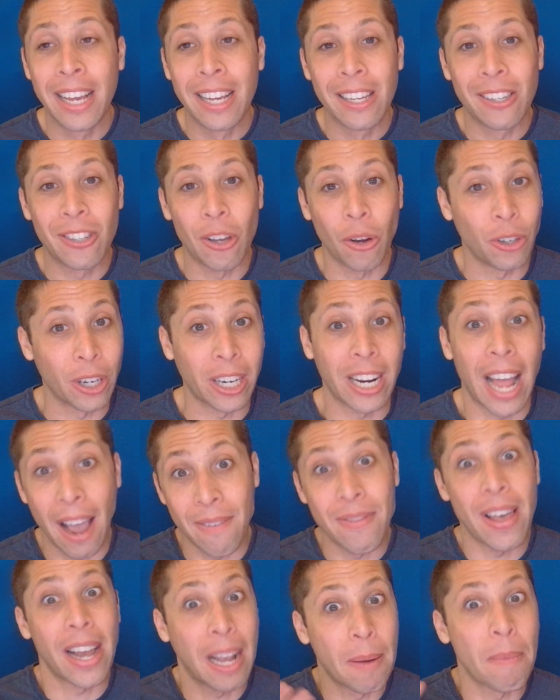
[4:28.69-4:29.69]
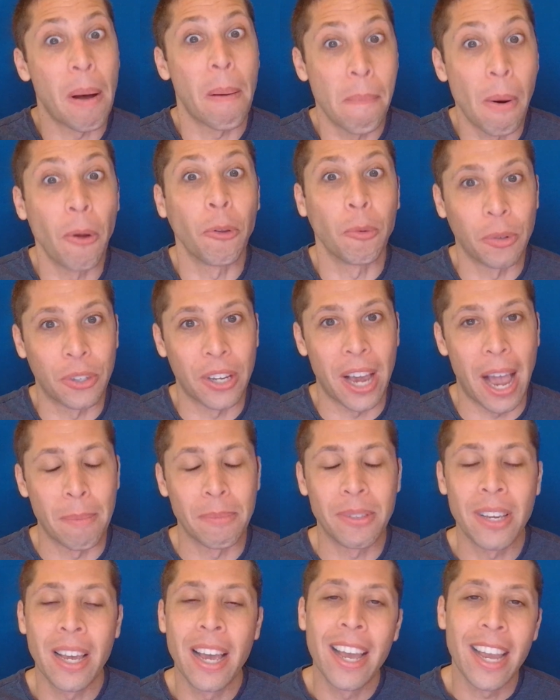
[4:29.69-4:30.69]
So you're going to have that come up multiple
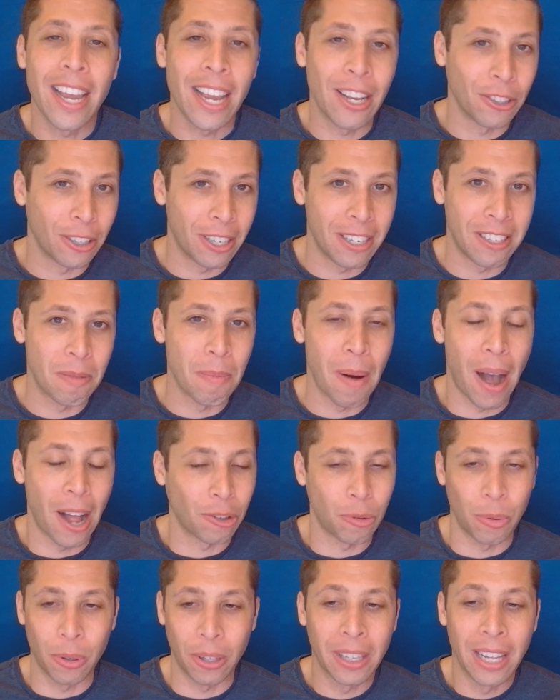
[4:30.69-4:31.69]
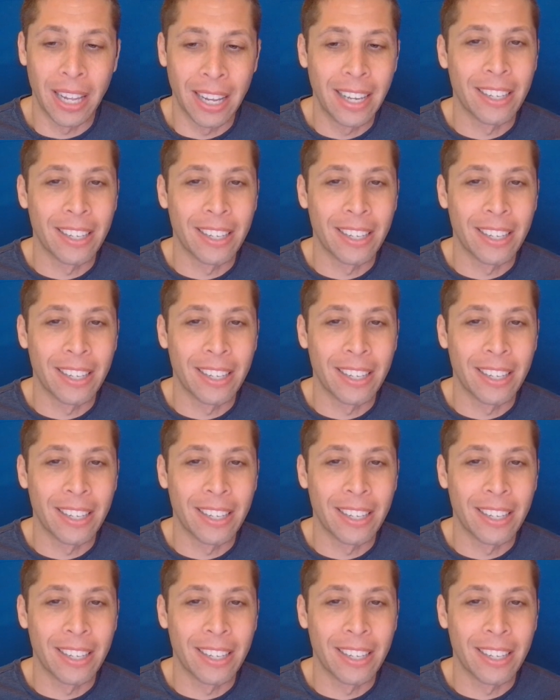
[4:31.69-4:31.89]
times in your easy module.